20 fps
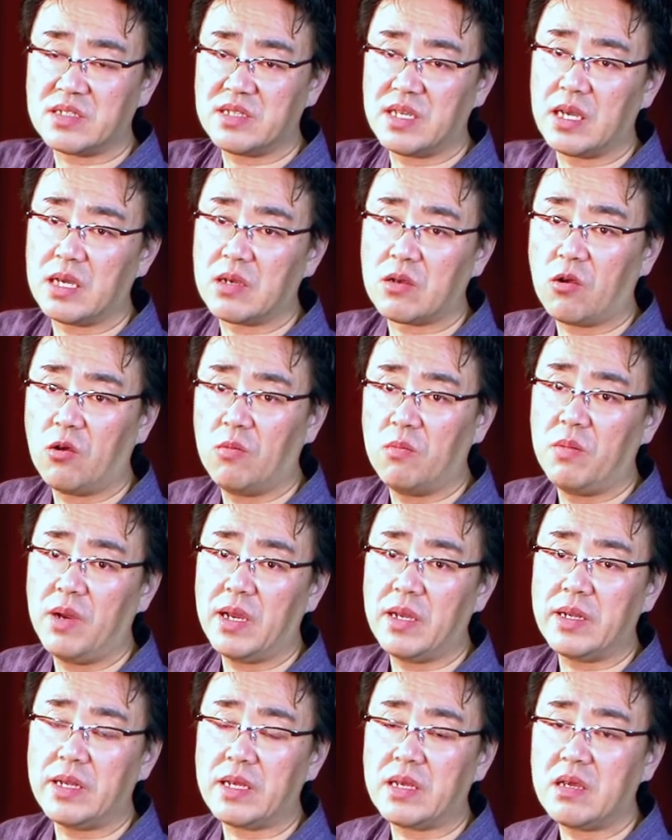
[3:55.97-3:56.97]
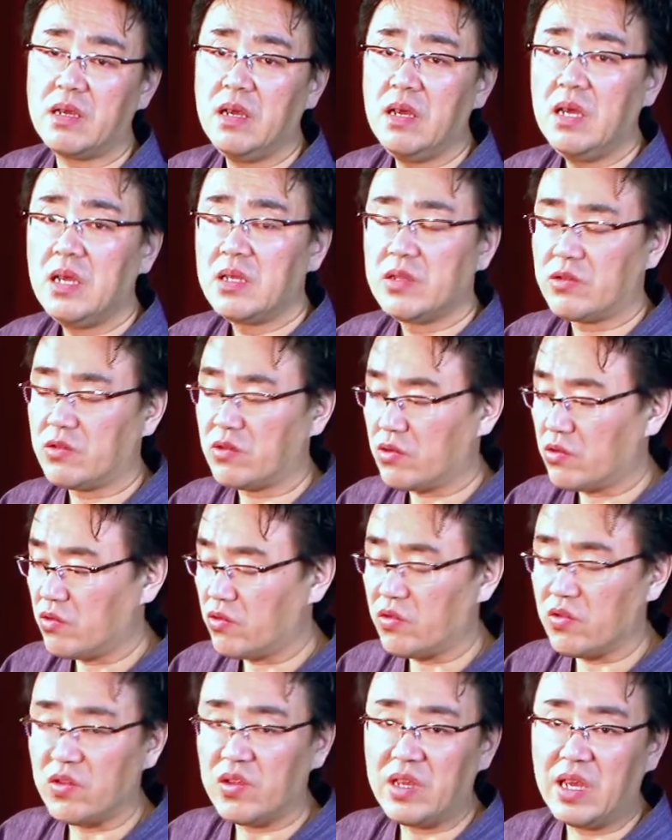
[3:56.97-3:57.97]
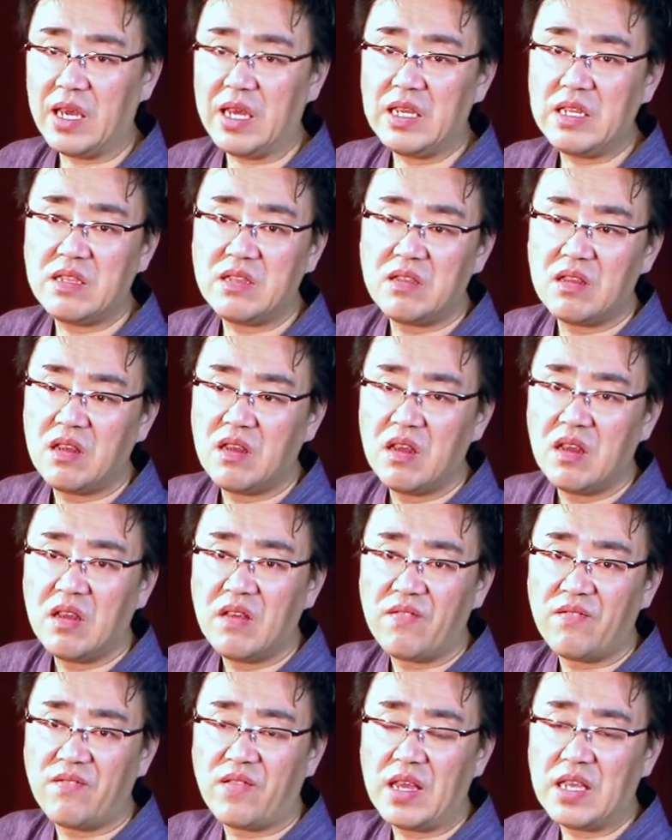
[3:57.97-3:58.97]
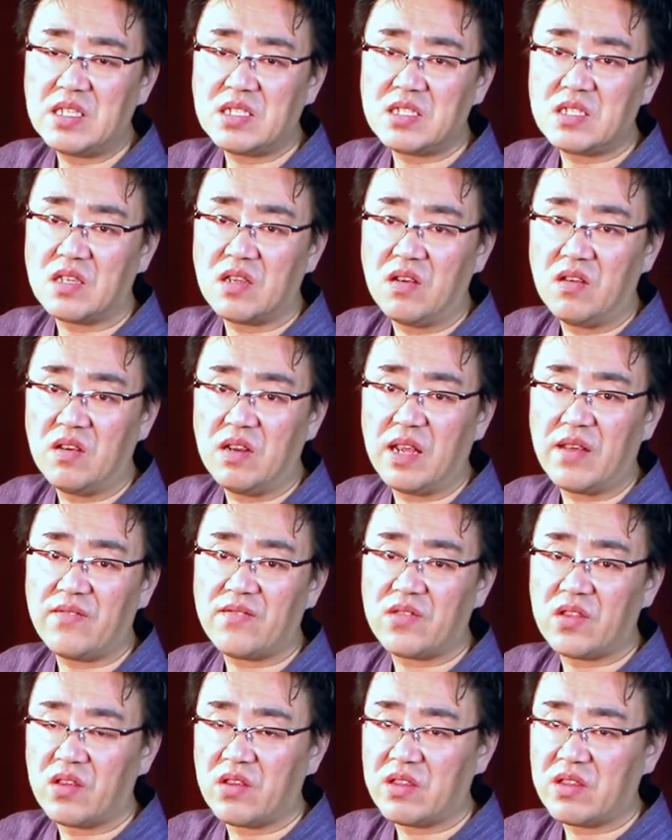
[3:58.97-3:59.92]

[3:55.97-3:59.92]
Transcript: They are combining to create face lift,